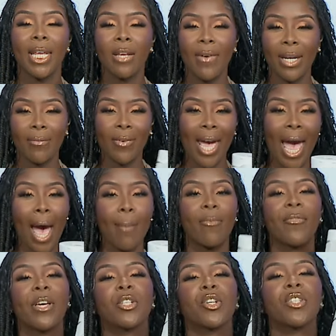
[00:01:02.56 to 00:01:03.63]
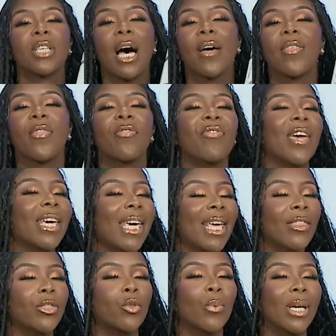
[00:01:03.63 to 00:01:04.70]
innovative cap features a
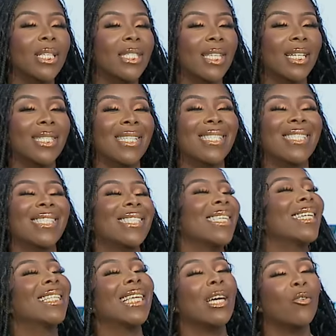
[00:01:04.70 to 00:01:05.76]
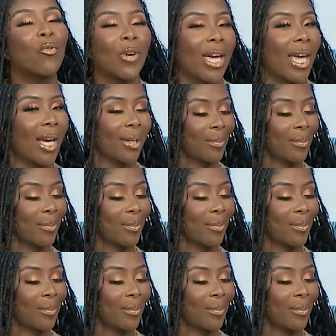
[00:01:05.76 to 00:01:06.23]
thickened 360 sealing ring.